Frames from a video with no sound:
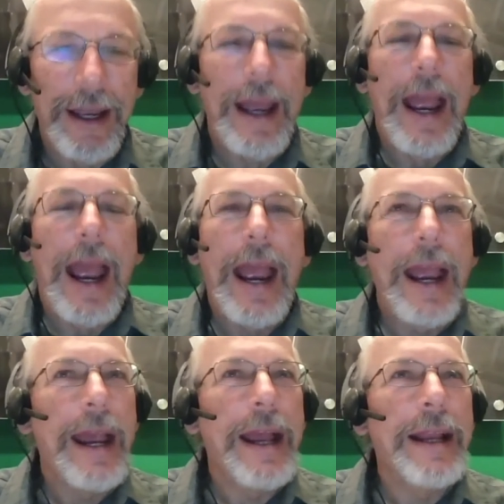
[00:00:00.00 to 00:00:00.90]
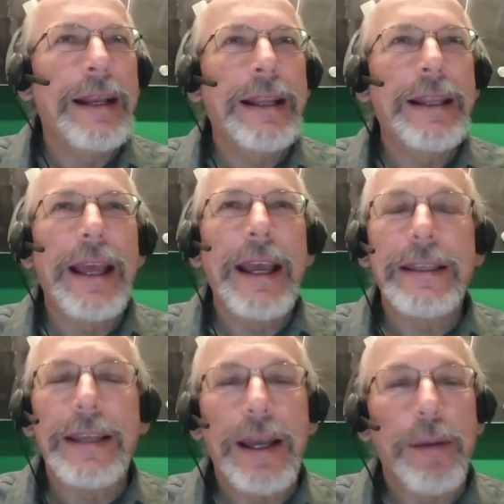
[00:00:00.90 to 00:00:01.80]
And they
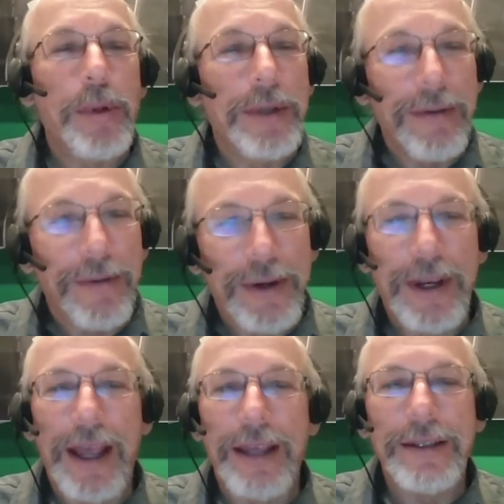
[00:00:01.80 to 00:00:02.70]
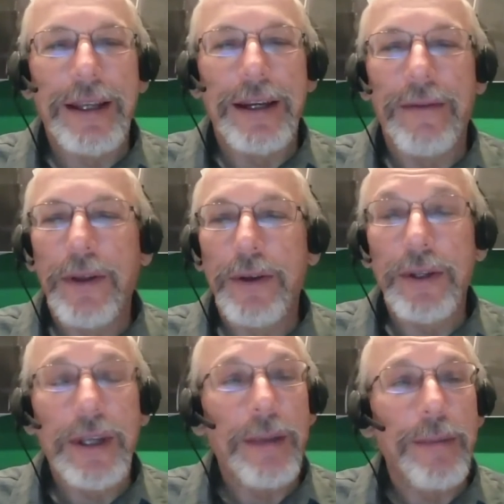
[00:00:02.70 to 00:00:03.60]
sample different tests. And if there's a
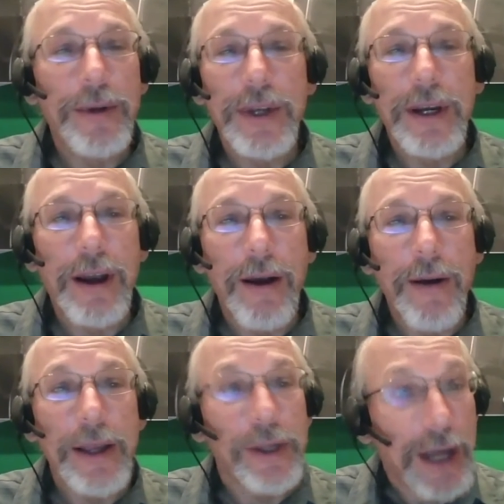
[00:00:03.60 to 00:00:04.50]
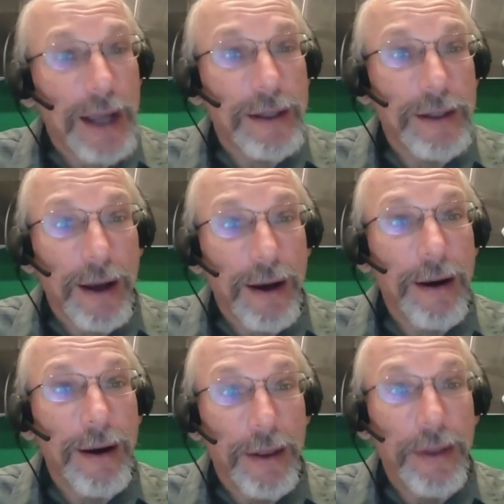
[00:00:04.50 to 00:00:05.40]
10% error rate, chances
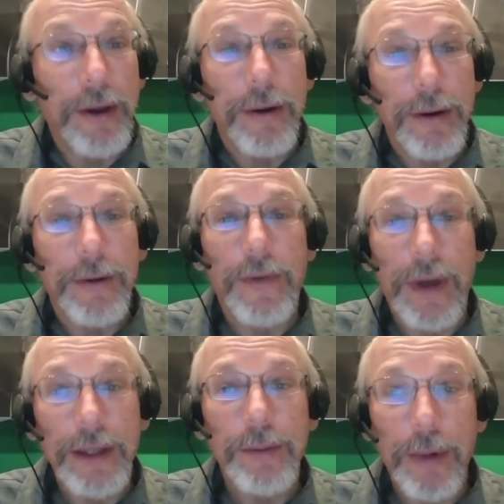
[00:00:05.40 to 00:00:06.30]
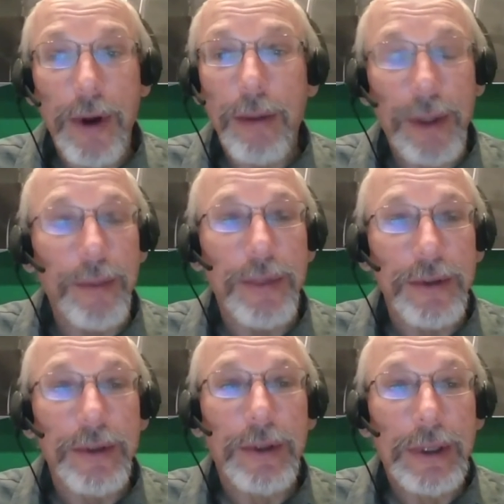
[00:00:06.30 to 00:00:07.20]
are they're going to find some problems.